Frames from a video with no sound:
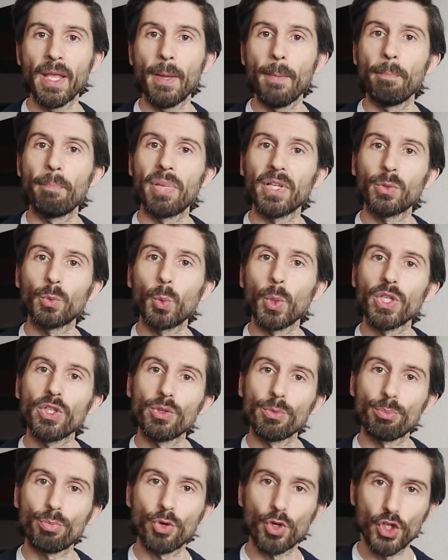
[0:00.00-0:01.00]
But when
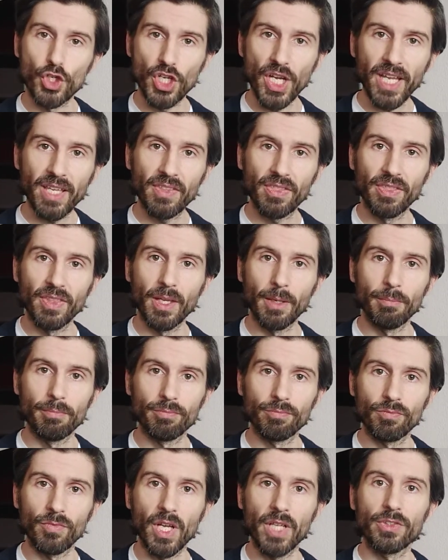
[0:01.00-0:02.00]
you project
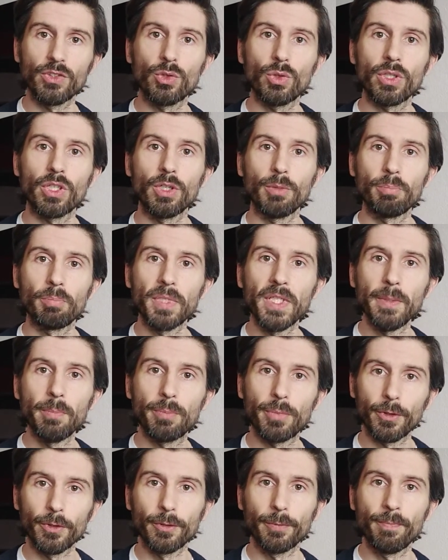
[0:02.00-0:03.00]
them onto other
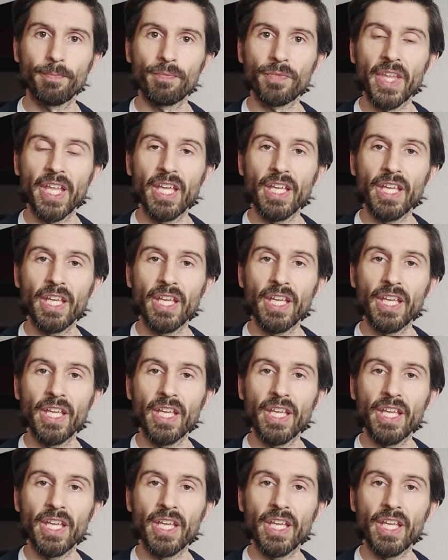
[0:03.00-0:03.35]
people,